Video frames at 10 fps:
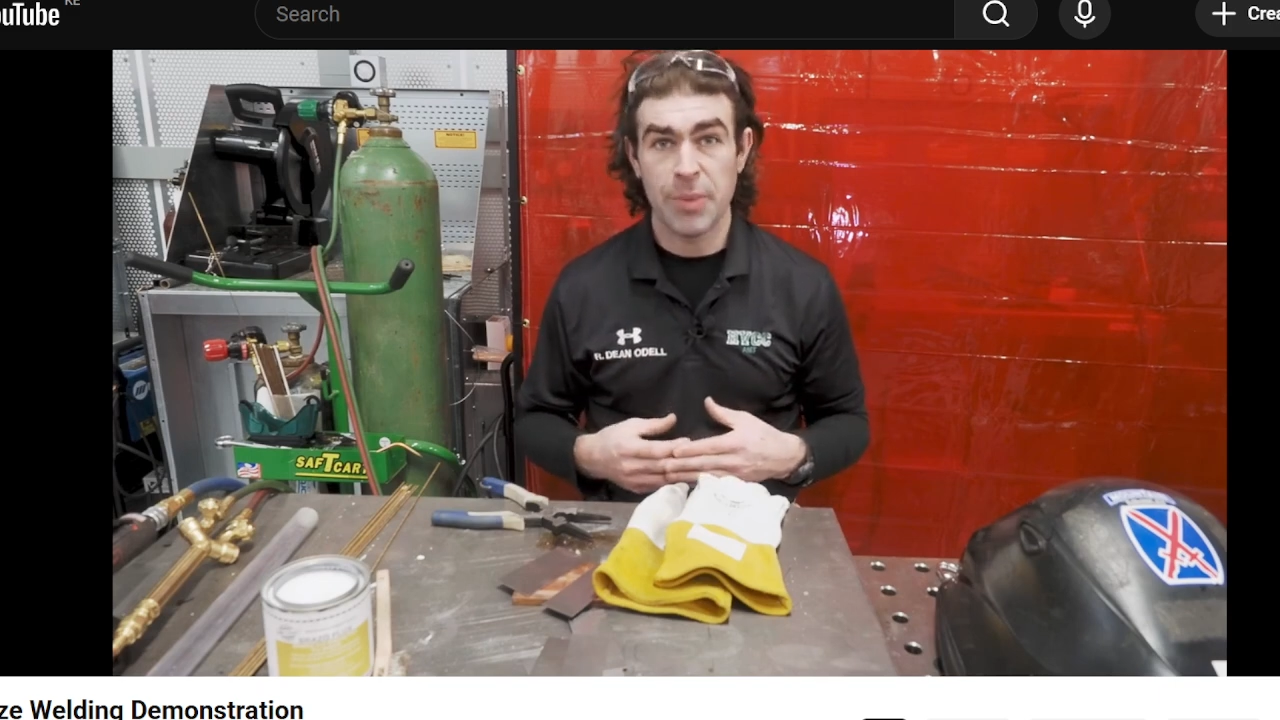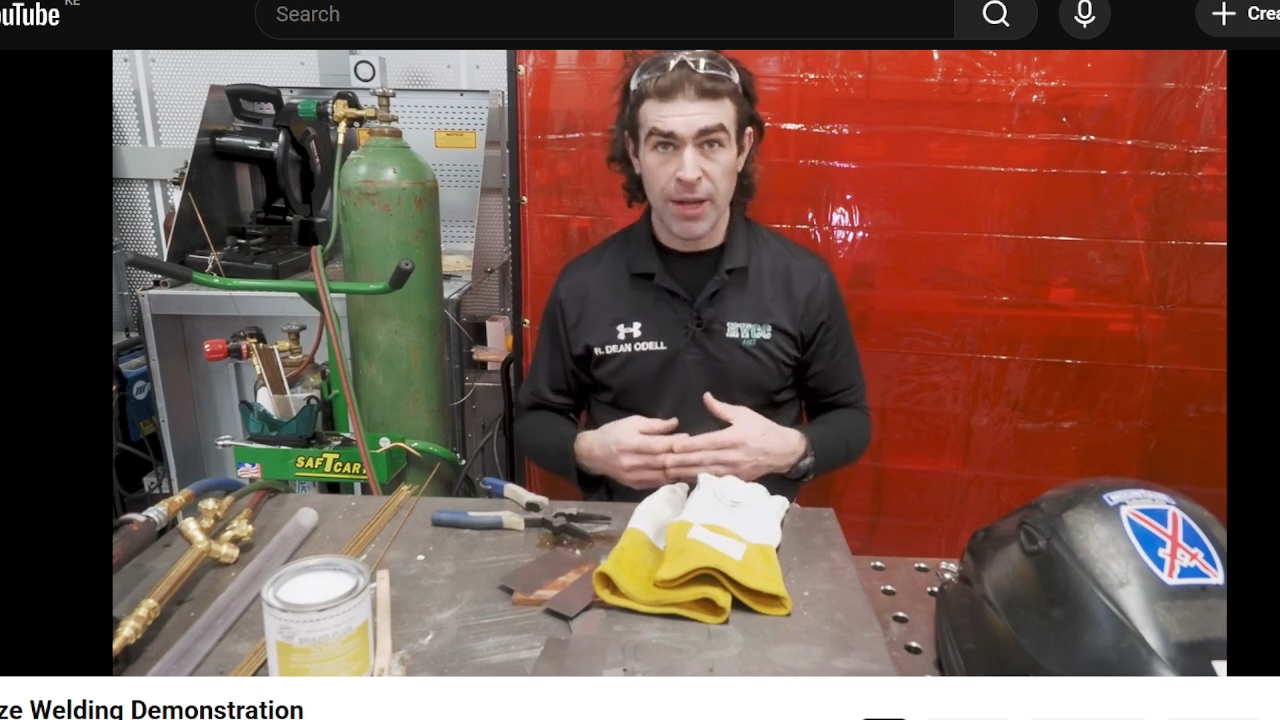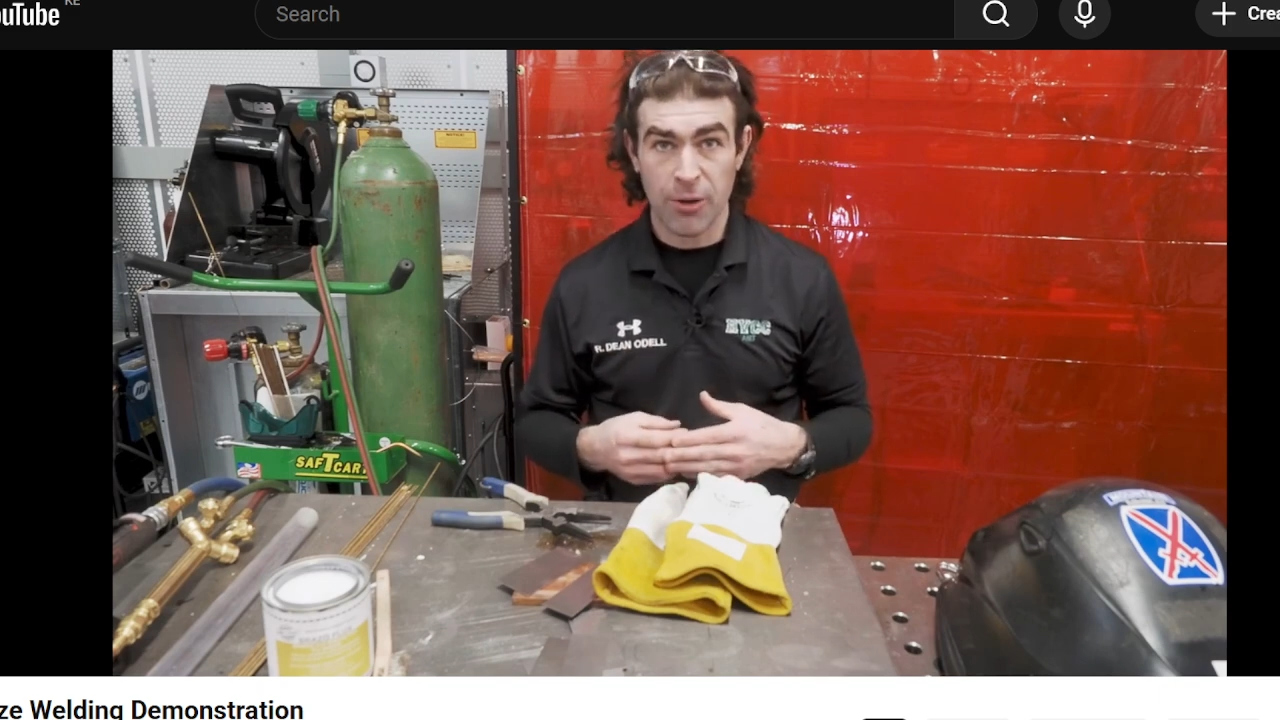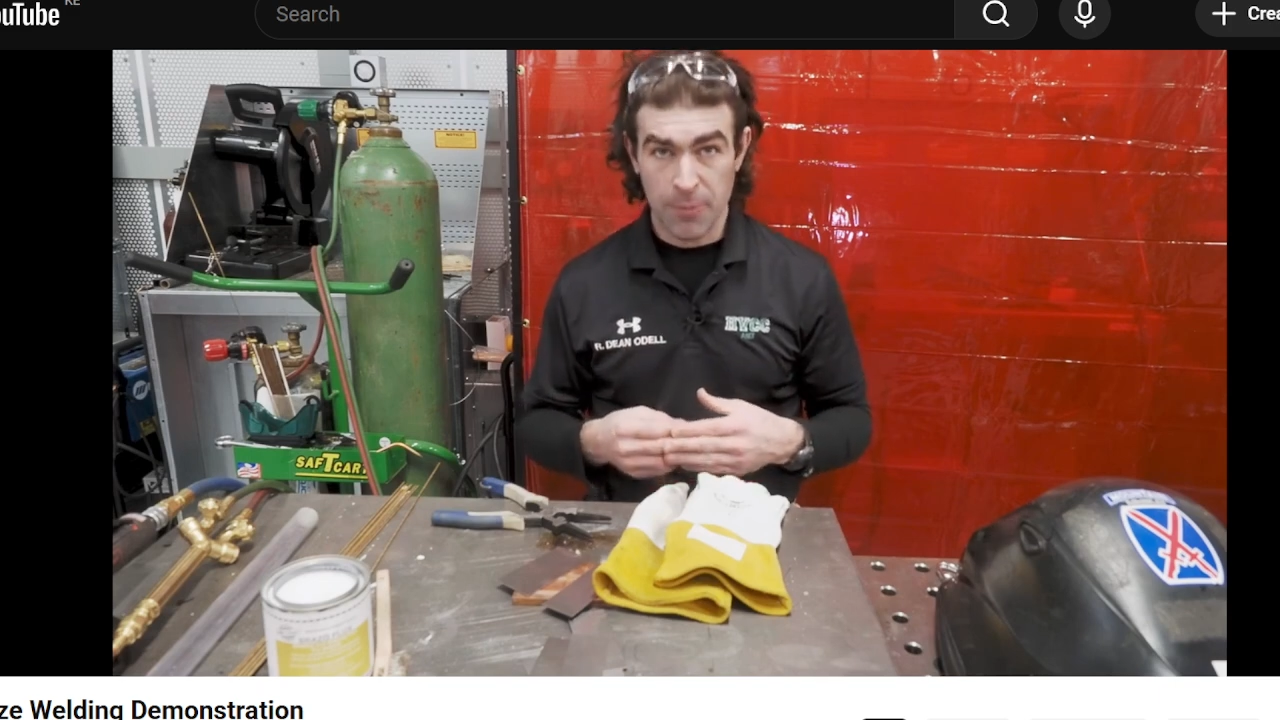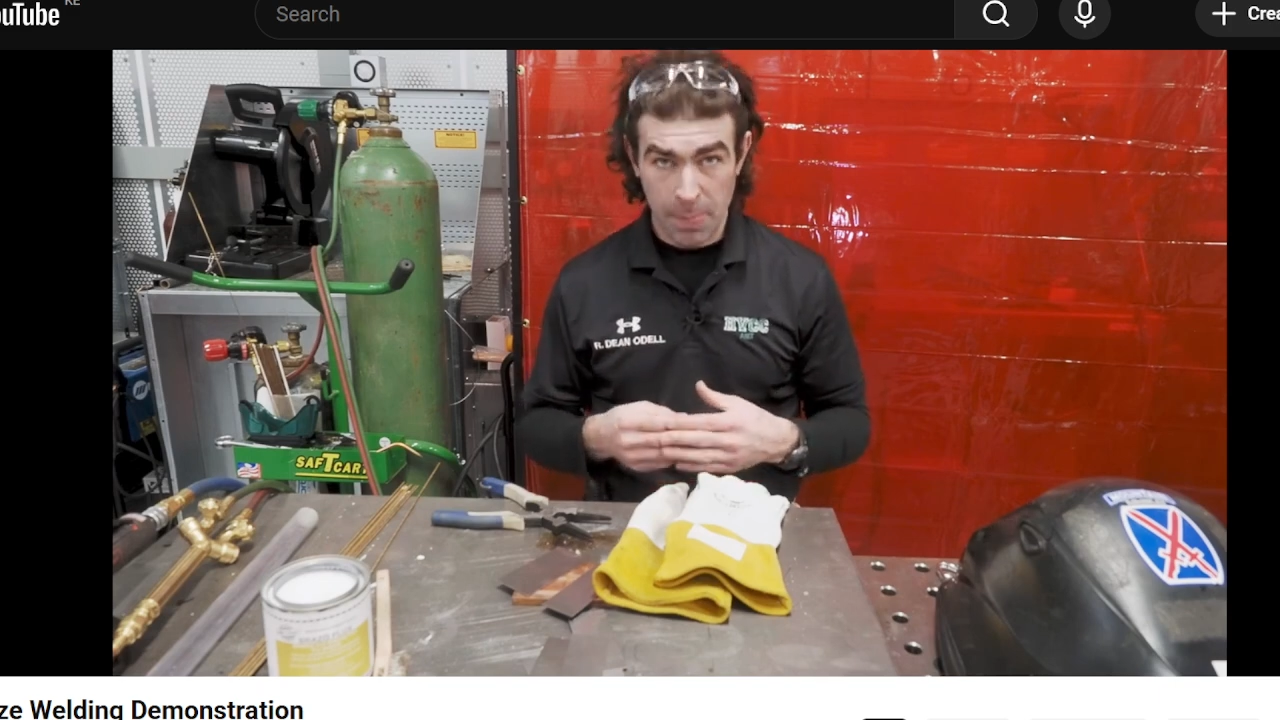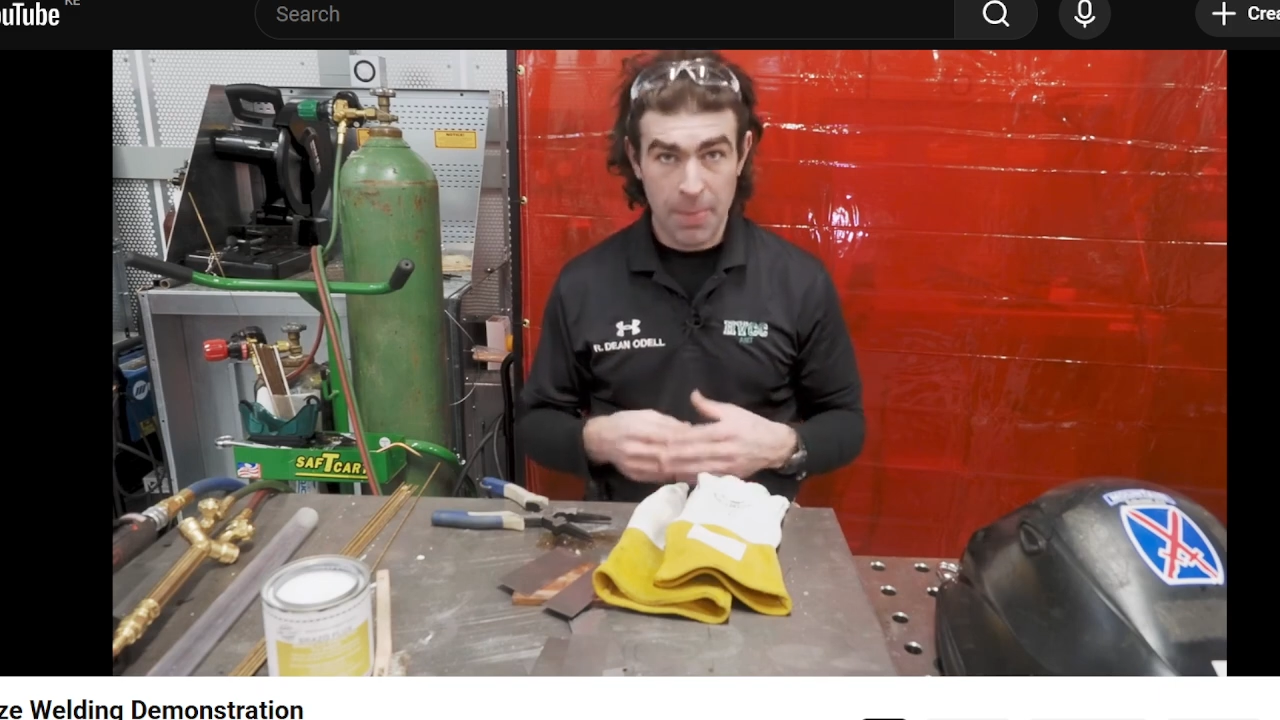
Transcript: metal